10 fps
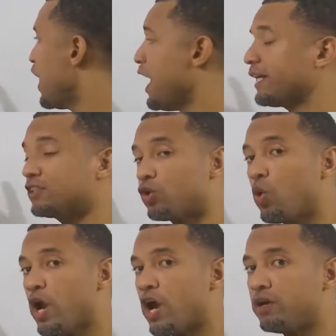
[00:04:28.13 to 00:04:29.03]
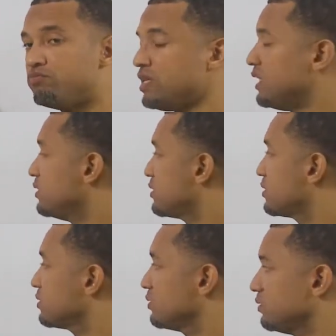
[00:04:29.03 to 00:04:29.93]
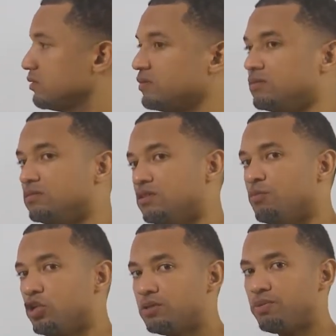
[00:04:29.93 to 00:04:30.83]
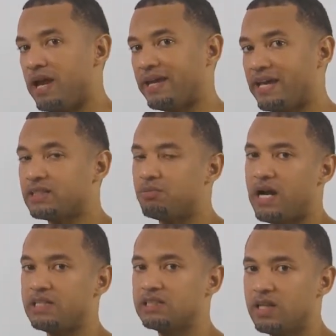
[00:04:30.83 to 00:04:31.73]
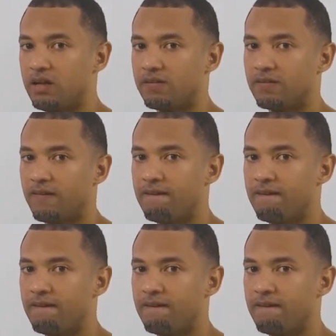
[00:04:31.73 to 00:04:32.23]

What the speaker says: X squared means you're multiplying x by itself.